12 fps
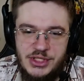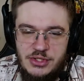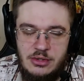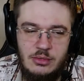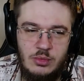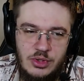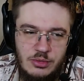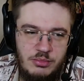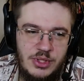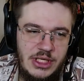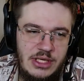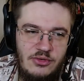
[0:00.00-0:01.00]
you, we don't
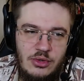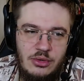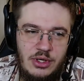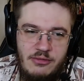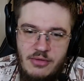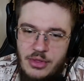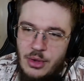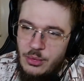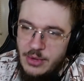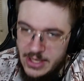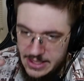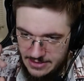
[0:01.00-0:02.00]
believe you, even though
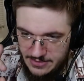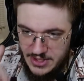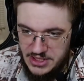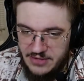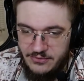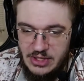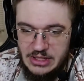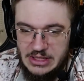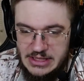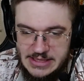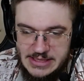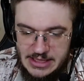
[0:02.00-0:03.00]
they definitely
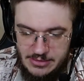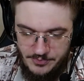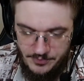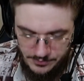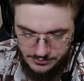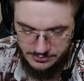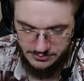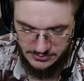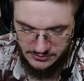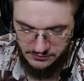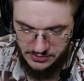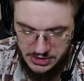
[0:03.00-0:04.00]
seem
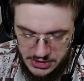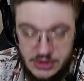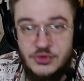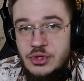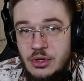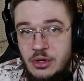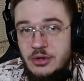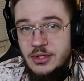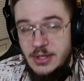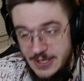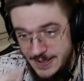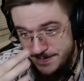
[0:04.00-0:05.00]
very concerned,
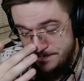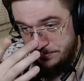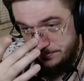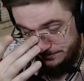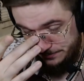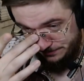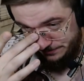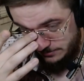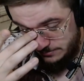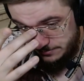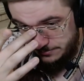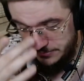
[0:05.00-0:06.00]

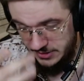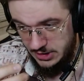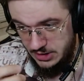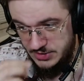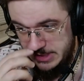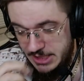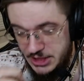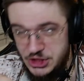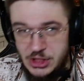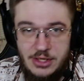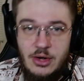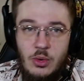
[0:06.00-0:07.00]
because they
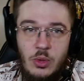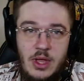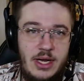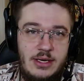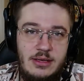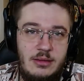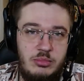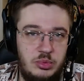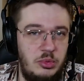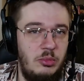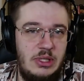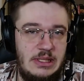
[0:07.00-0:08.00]
actually know that the
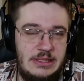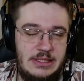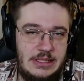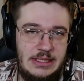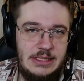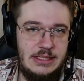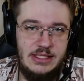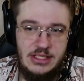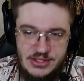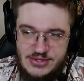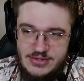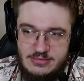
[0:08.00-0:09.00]
probability
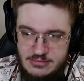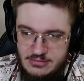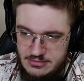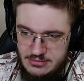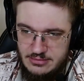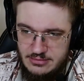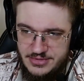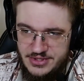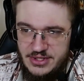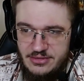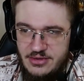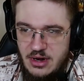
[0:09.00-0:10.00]
is
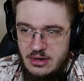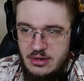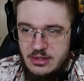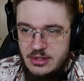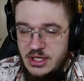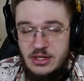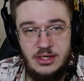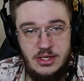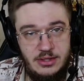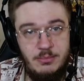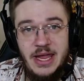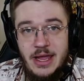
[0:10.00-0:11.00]
there.
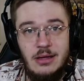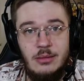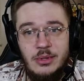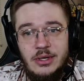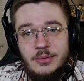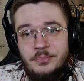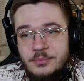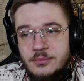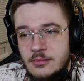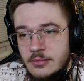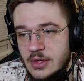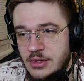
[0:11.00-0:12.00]
It may happen.
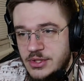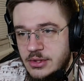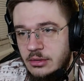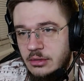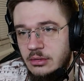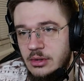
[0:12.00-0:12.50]
So,